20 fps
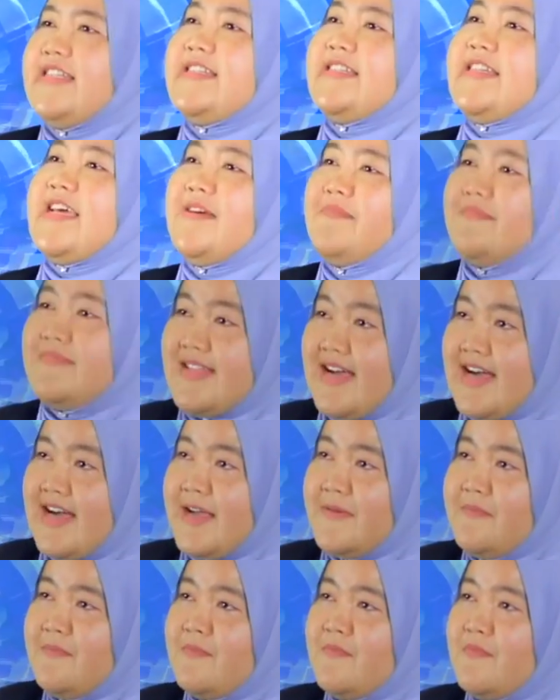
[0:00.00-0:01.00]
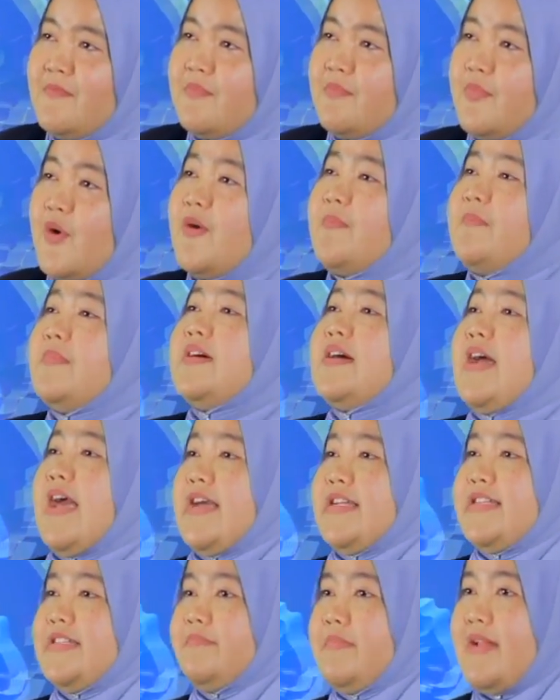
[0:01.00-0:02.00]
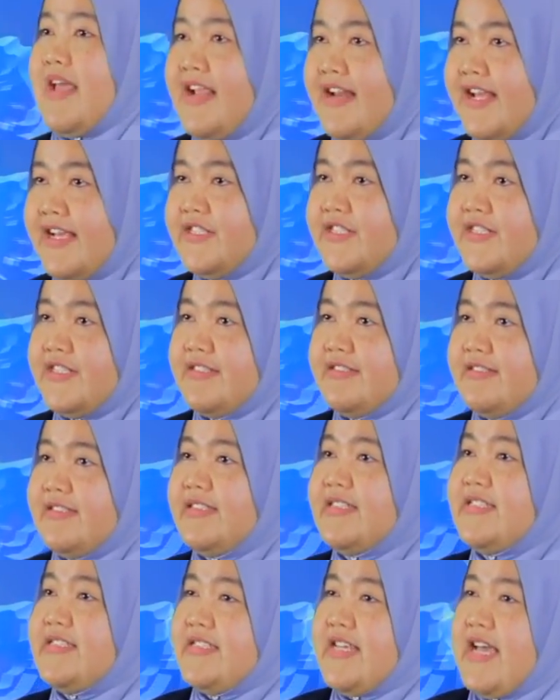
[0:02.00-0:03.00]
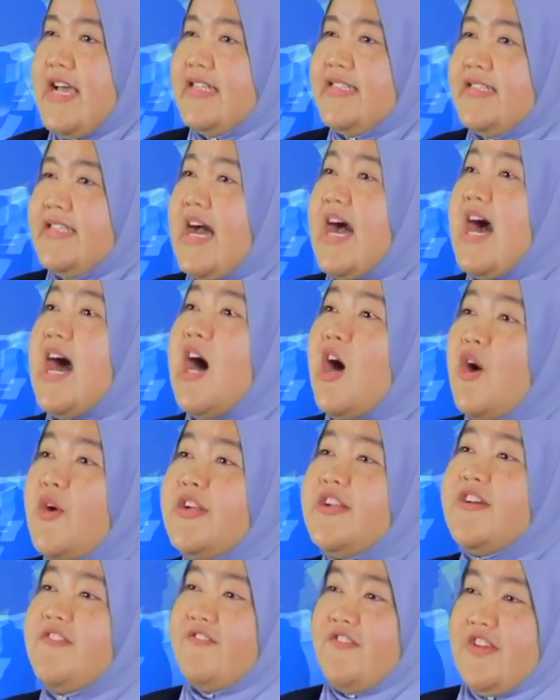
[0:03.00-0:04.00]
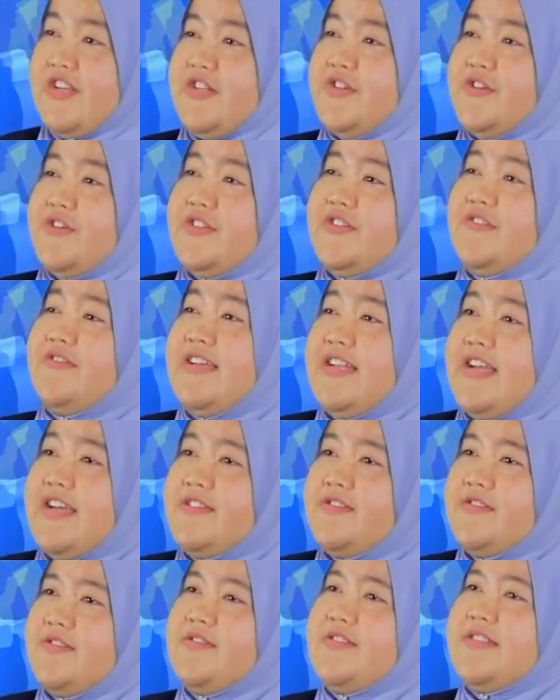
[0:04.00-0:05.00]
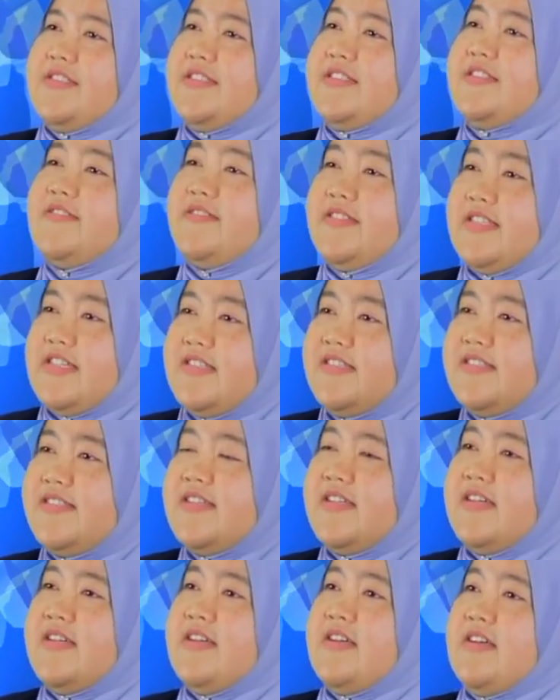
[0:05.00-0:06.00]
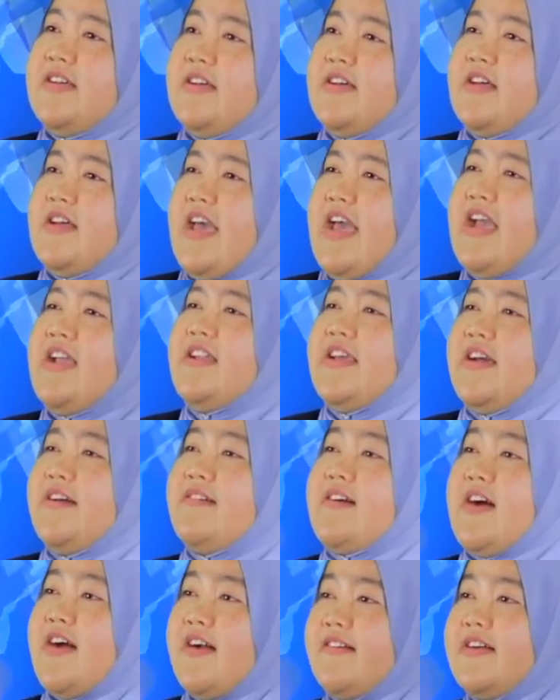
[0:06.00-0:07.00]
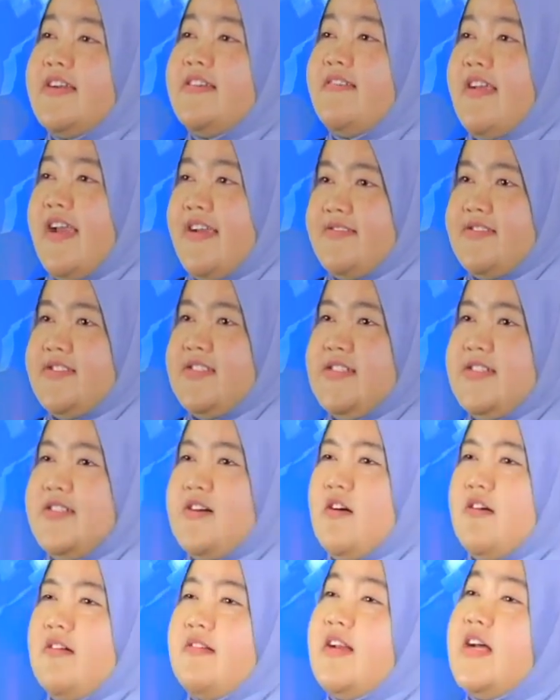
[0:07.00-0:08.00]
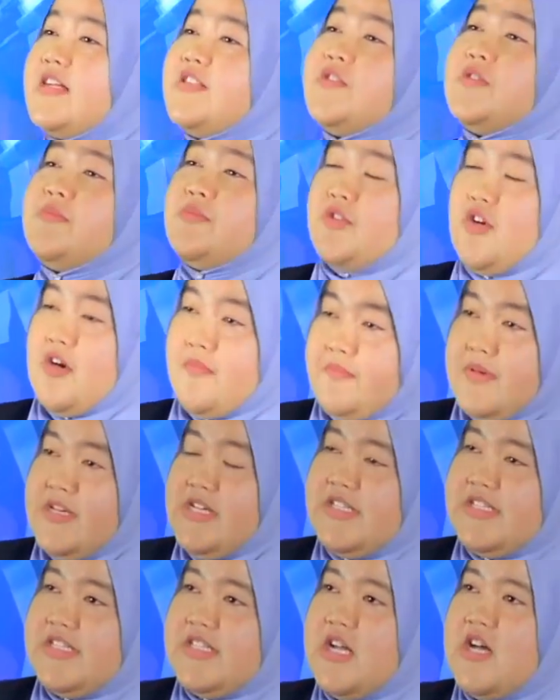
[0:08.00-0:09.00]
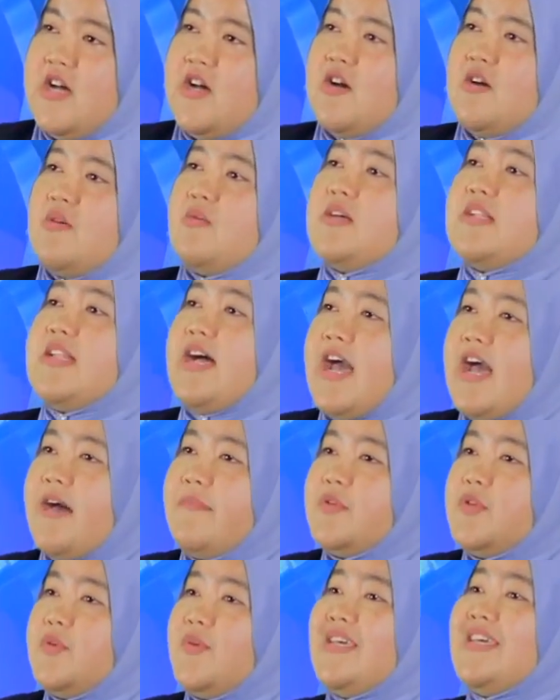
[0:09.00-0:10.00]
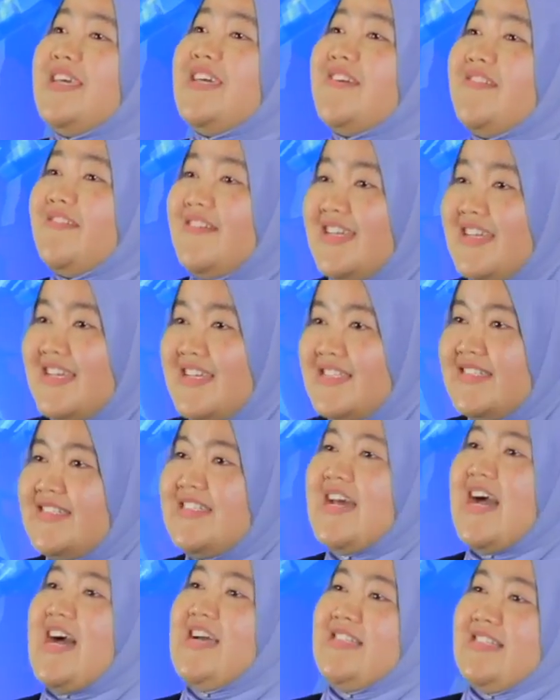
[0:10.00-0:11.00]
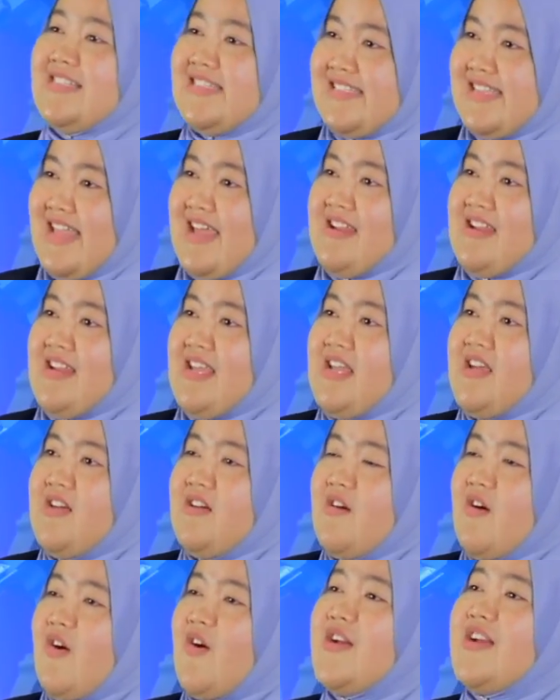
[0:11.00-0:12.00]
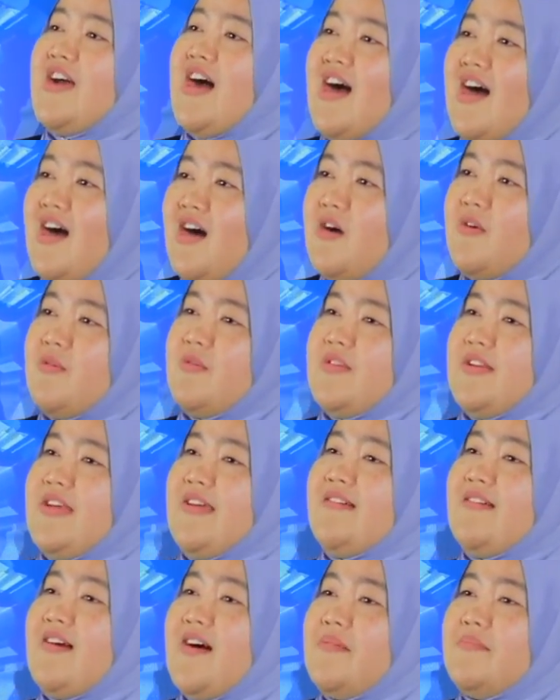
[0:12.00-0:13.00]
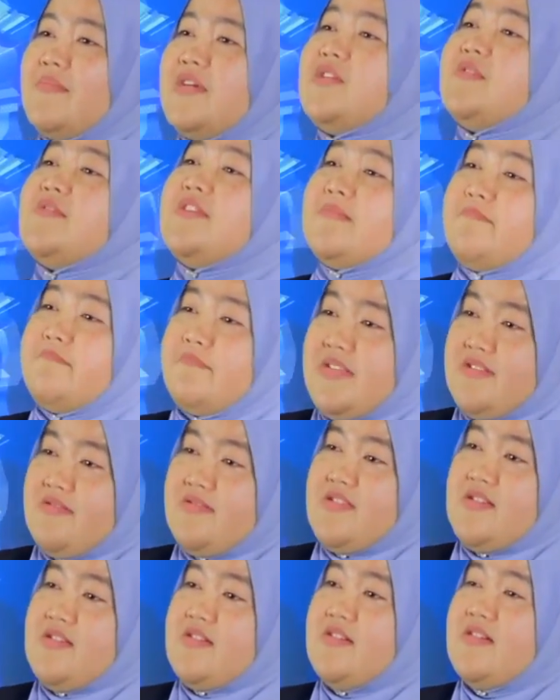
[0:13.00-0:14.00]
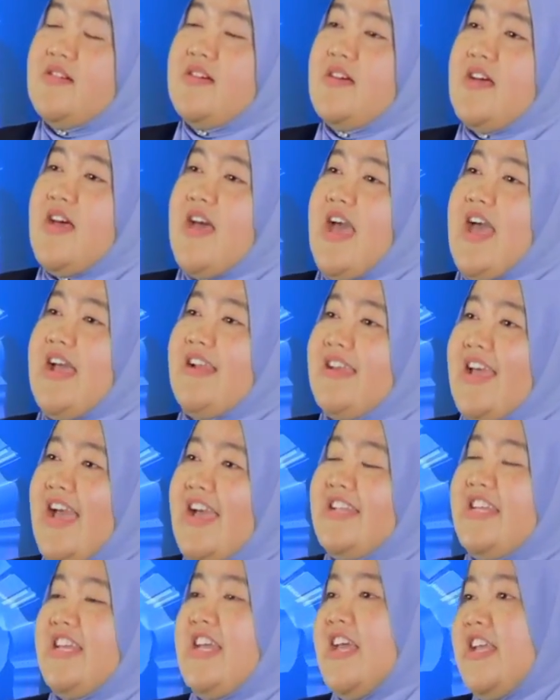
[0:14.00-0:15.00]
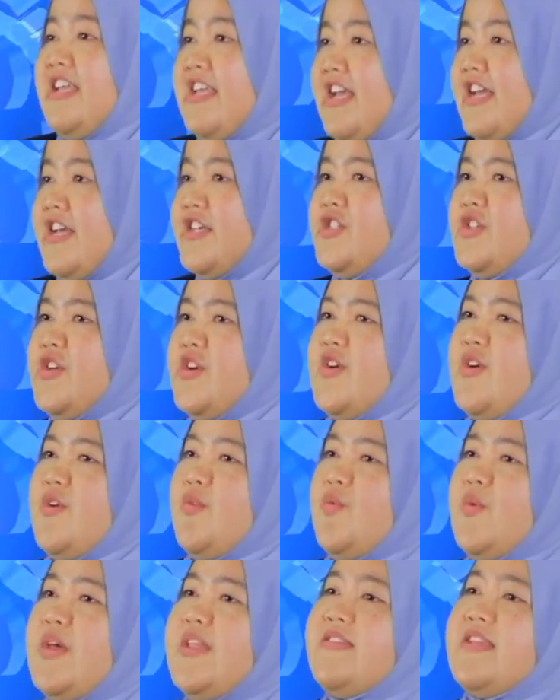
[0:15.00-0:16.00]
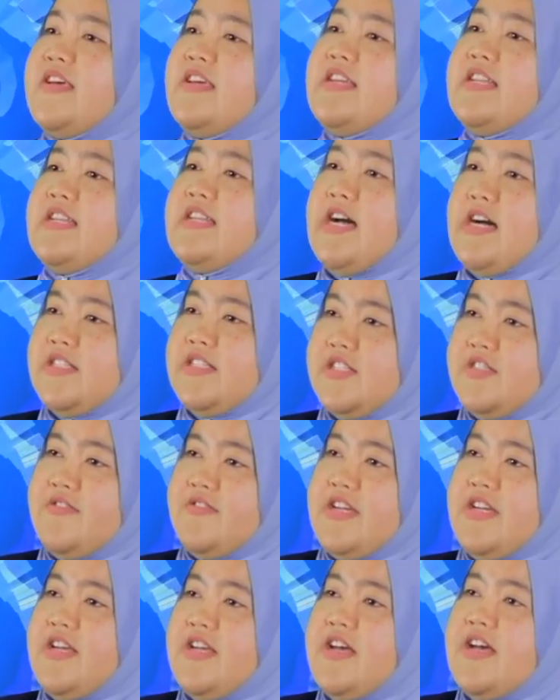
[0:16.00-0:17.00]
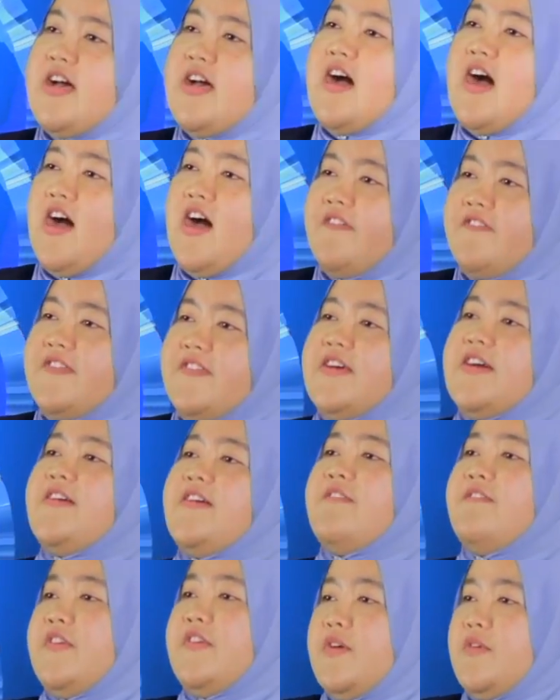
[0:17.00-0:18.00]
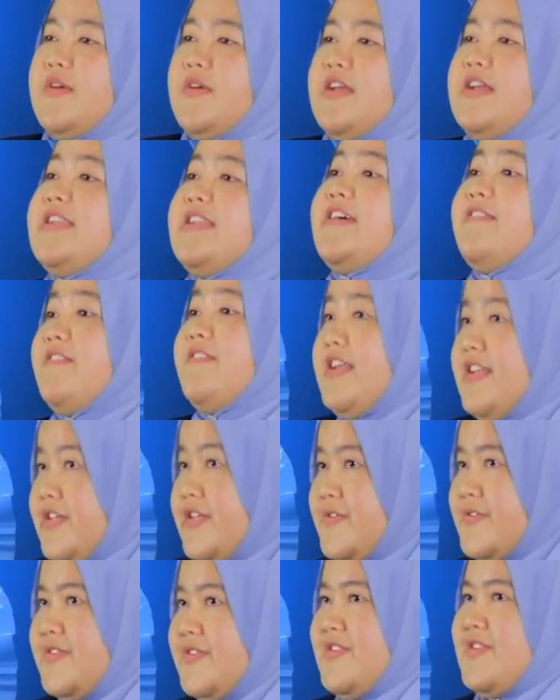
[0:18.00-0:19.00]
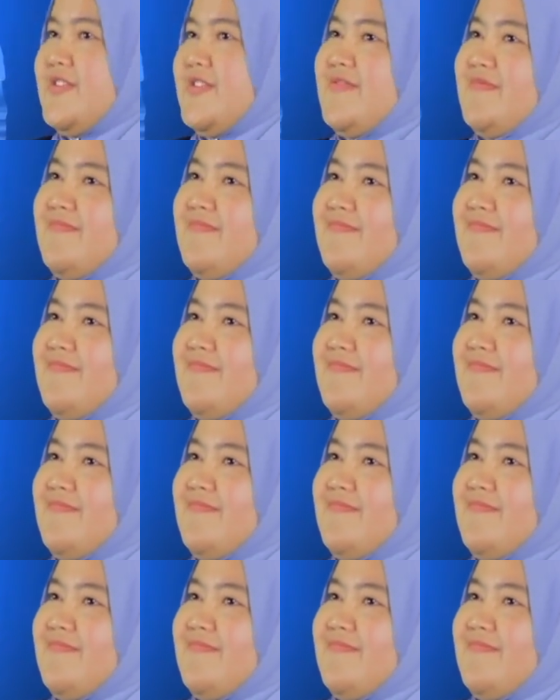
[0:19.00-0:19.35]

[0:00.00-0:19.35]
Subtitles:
the same time, proper explanation such as how the videos relate to the students and their current lecture or classroom topics will help to increase their understanding on how they come into the picture and get engaged with the industry after viewing the videos.